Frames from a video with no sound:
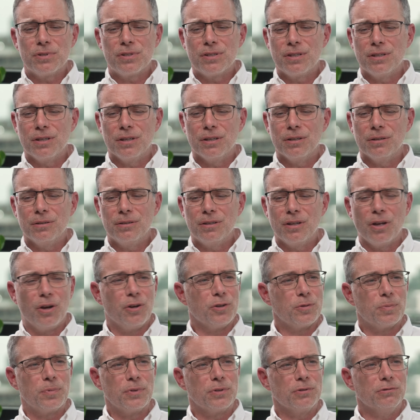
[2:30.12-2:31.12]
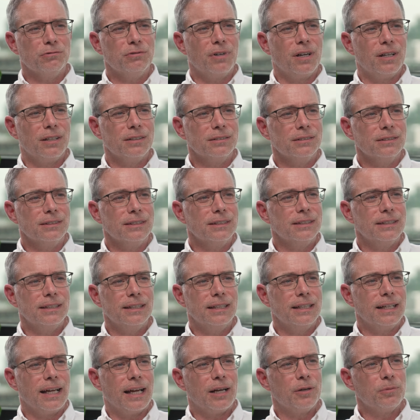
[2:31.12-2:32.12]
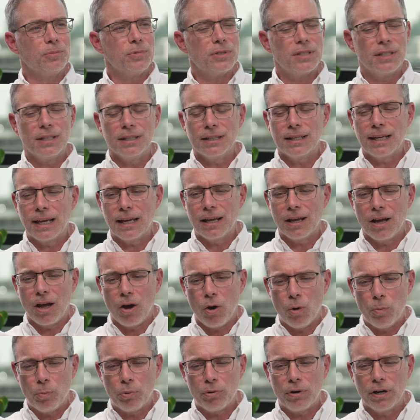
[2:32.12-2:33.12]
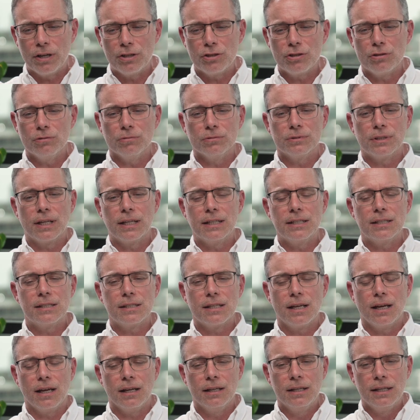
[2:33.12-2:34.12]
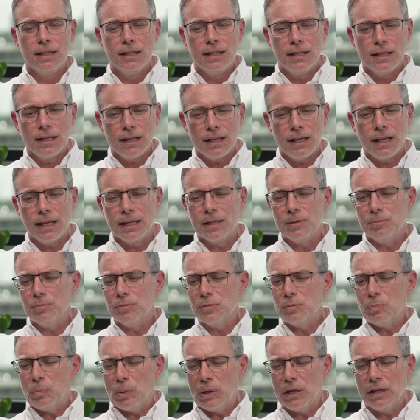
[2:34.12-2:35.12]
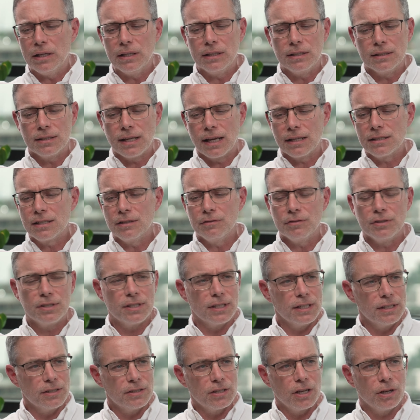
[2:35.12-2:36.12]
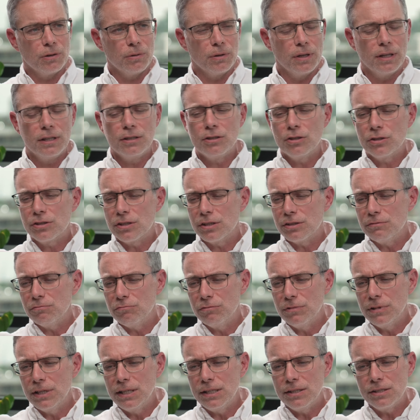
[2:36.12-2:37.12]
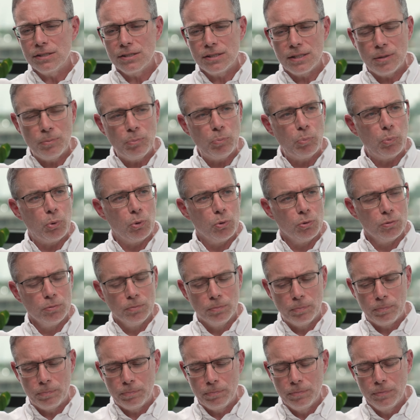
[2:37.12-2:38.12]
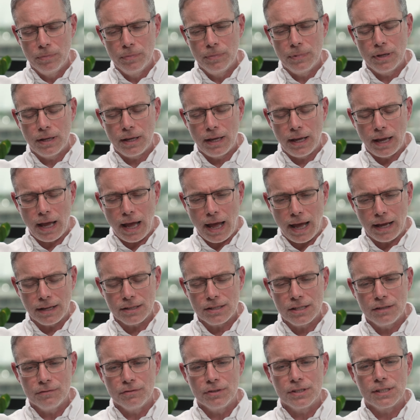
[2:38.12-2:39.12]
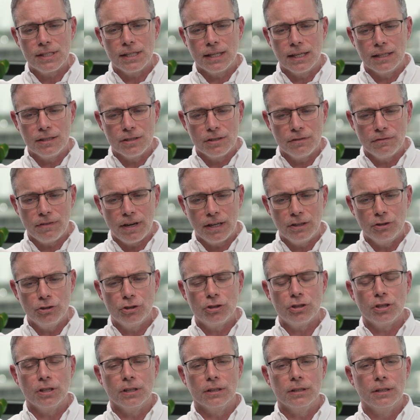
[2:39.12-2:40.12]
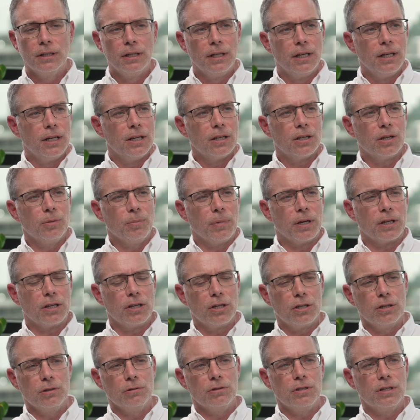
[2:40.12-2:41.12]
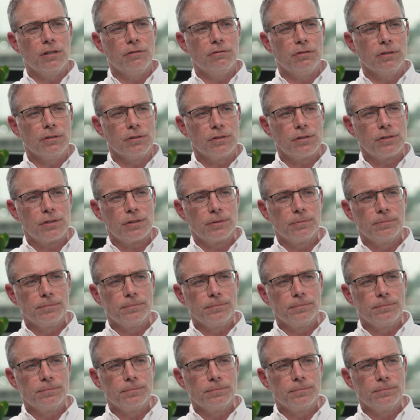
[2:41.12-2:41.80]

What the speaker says: the hospital run. It helps it get operational data, claims, billings, activity. So it just a really simple activity intervention can make a huge difference.